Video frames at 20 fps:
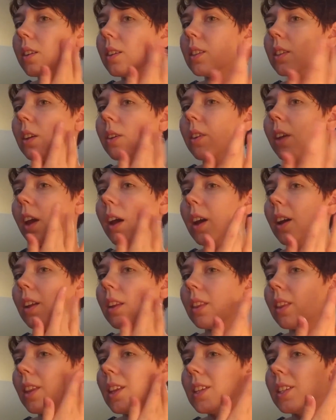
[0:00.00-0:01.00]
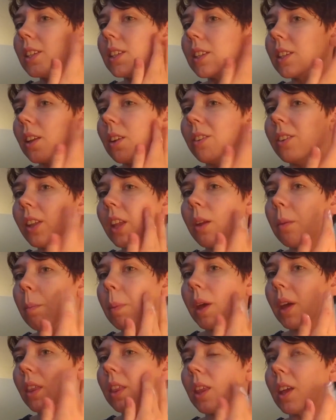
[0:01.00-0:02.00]
So yeah, this is the only
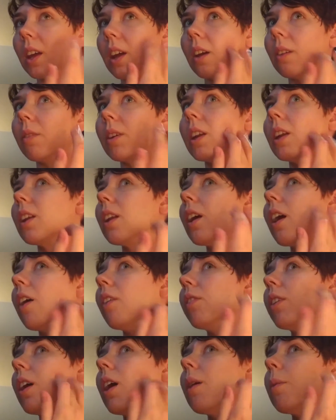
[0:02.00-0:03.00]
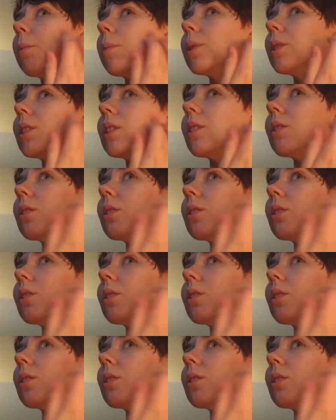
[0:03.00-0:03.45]
big thing I wanted to cover up was